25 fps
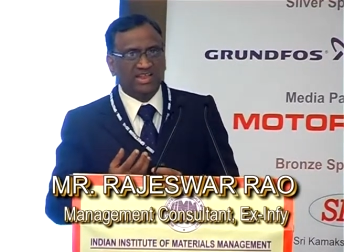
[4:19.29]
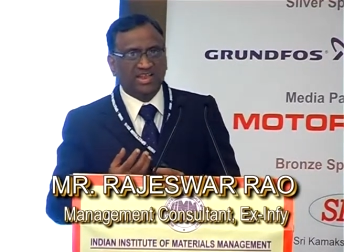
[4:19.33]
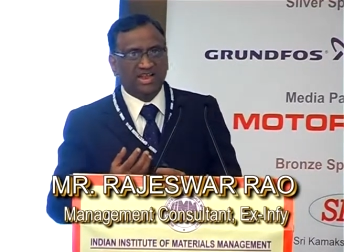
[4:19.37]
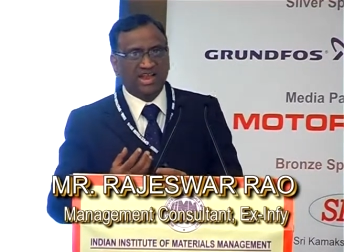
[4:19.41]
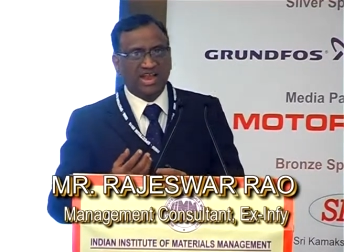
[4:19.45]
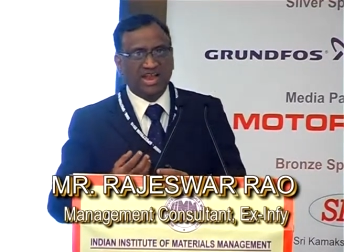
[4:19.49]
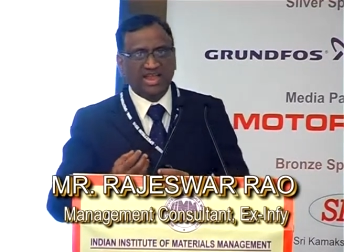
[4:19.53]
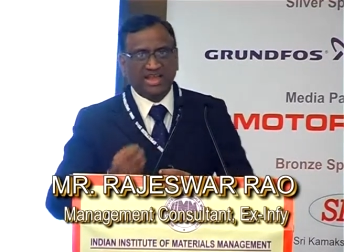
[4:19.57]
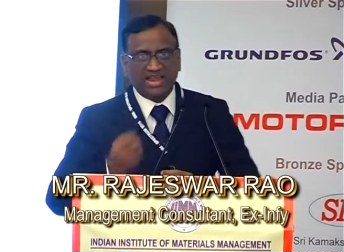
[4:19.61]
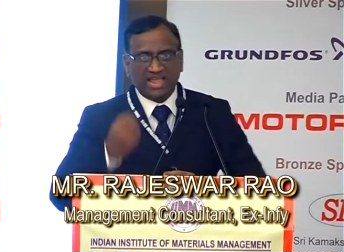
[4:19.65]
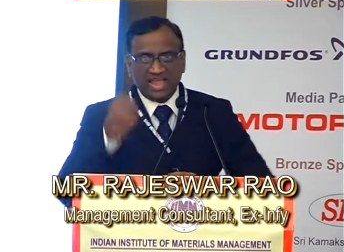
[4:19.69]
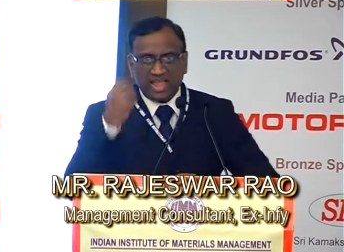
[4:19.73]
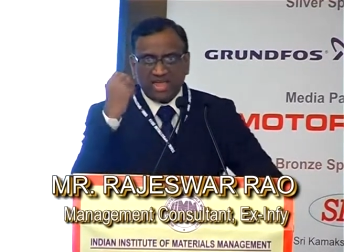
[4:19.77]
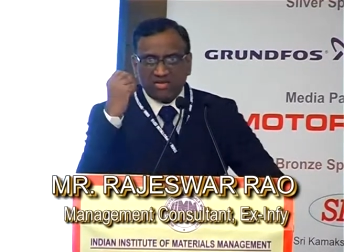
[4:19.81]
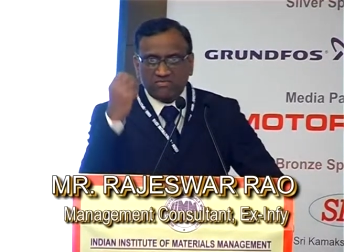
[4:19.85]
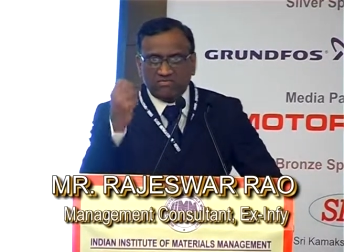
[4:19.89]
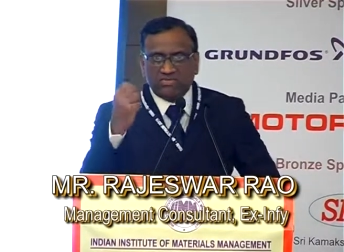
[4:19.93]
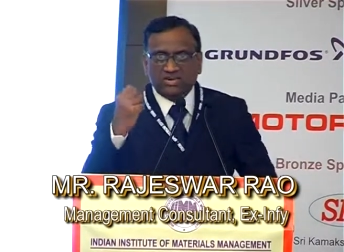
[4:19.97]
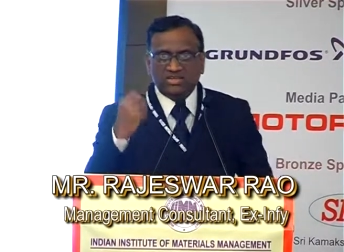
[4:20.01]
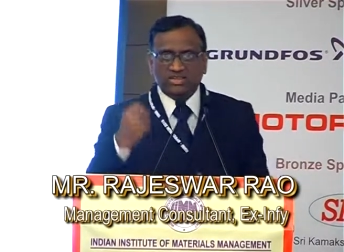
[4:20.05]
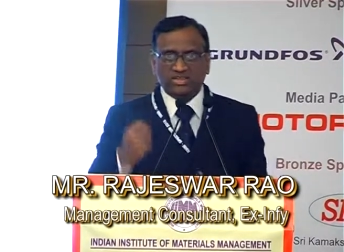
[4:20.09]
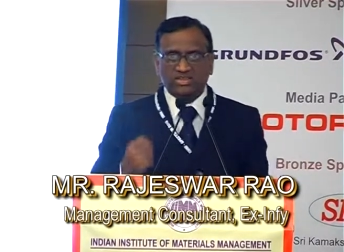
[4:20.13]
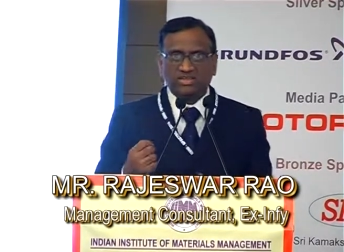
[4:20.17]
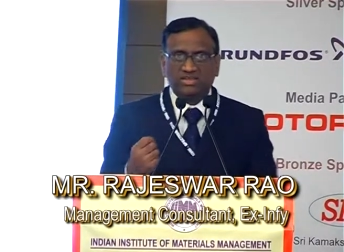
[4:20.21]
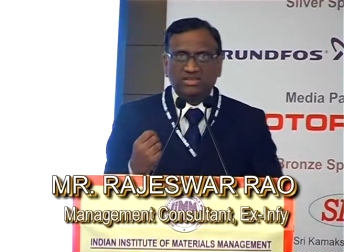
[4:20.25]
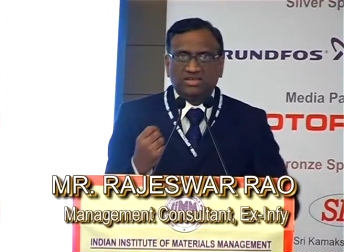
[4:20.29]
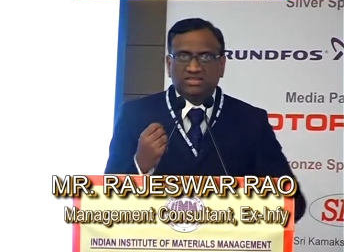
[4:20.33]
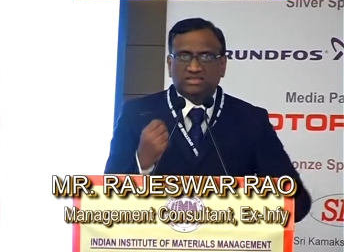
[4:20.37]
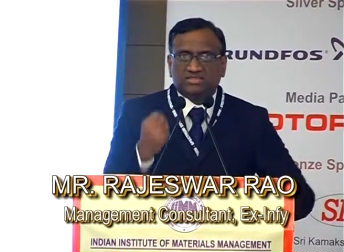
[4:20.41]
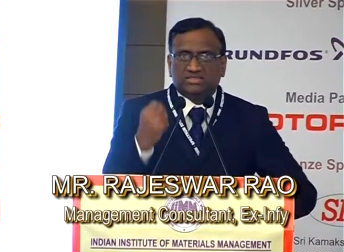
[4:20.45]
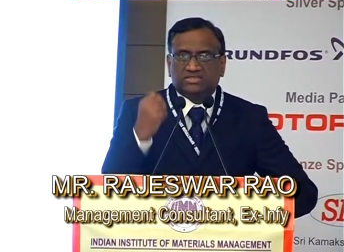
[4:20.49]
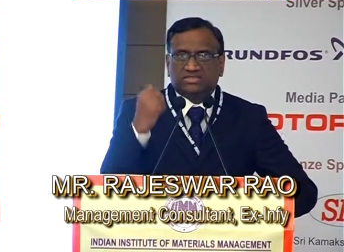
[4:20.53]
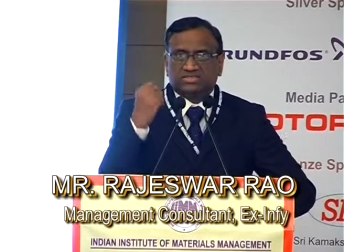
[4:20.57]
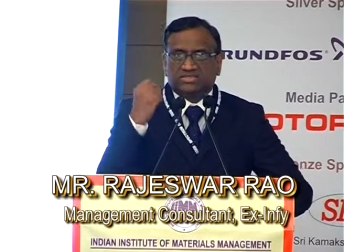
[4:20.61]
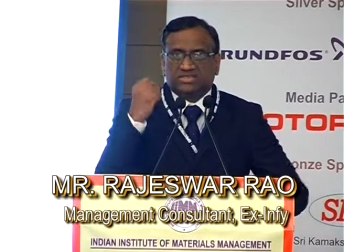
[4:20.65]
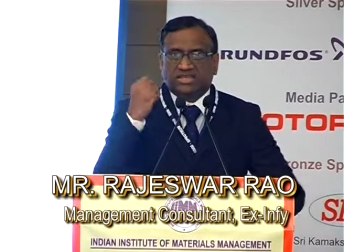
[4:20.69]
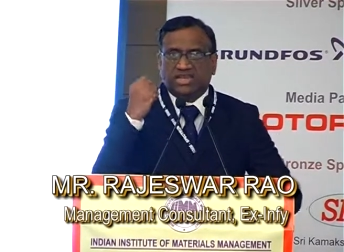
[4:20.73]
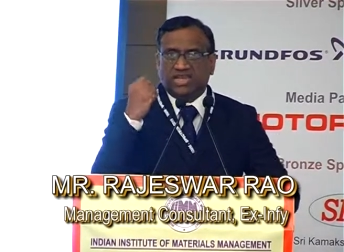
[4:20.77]
and everything
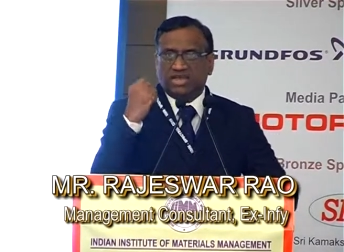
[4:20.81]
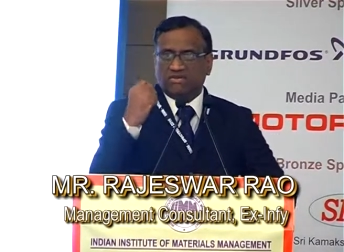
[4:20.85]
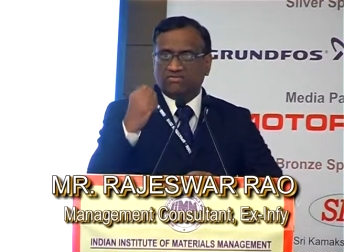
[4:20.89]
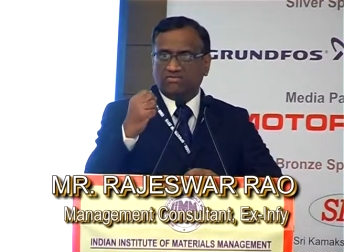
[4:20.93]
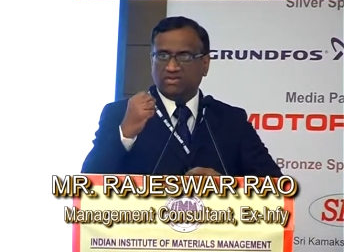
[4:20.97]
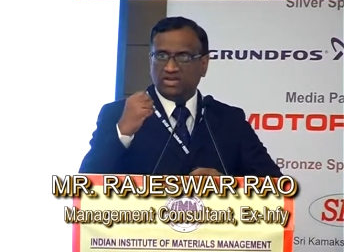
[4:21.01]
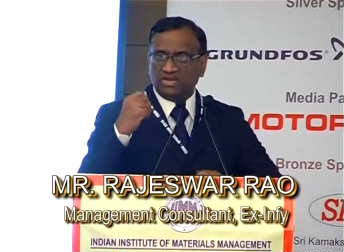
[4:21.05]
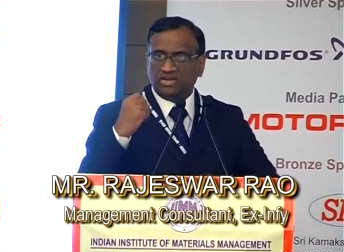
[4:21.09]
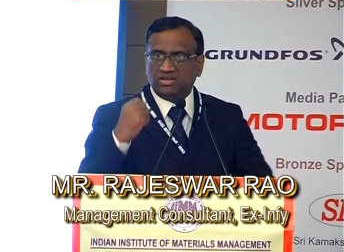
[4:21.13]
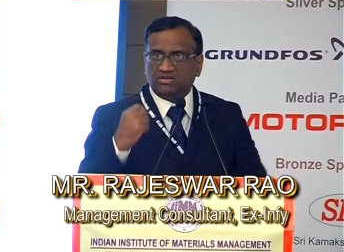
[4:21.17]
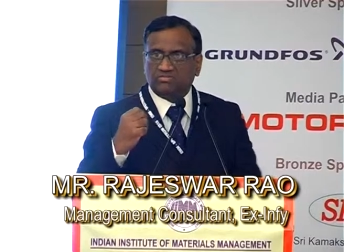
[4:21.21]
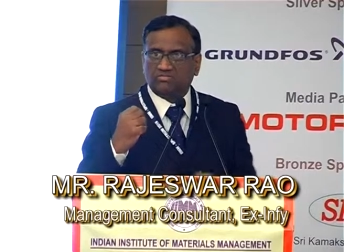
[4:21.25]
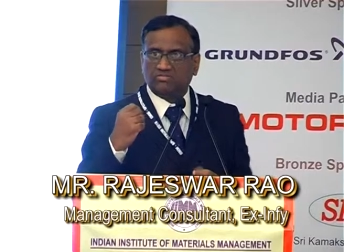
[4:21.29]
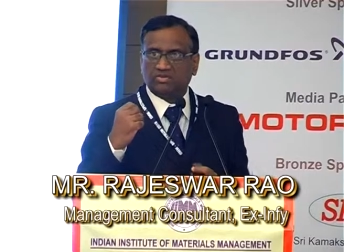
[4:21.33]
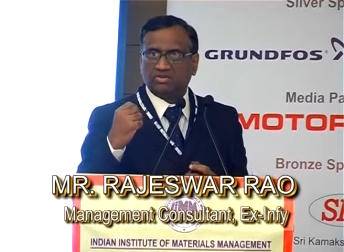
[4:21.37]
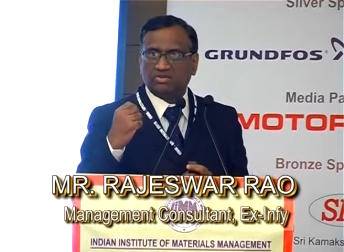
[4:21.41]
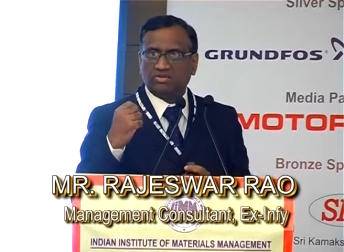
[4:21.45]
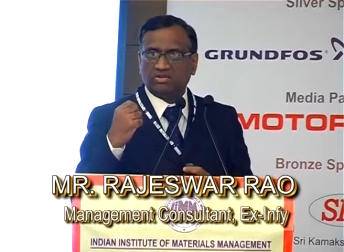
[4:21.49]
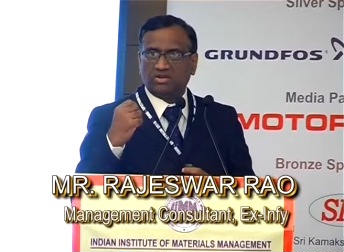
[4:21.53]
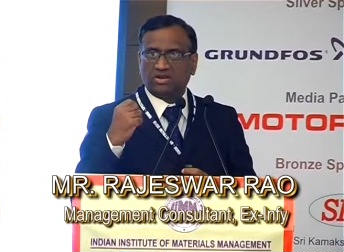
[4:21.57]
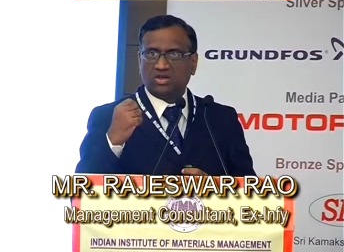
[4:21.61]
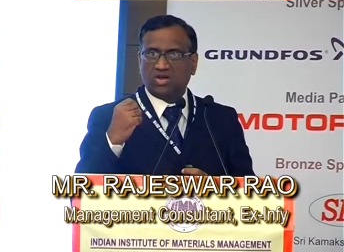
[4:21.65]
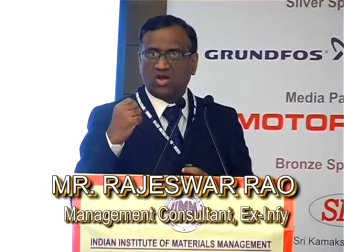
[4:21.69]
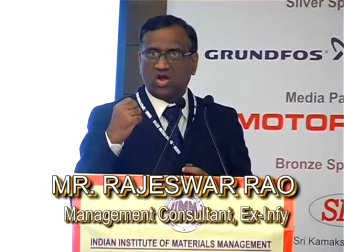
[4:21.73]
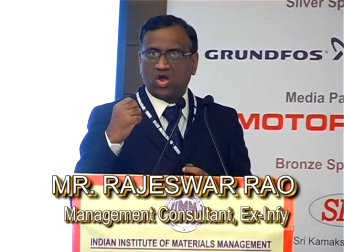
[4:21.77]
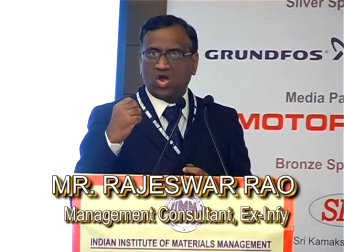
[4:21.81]
is available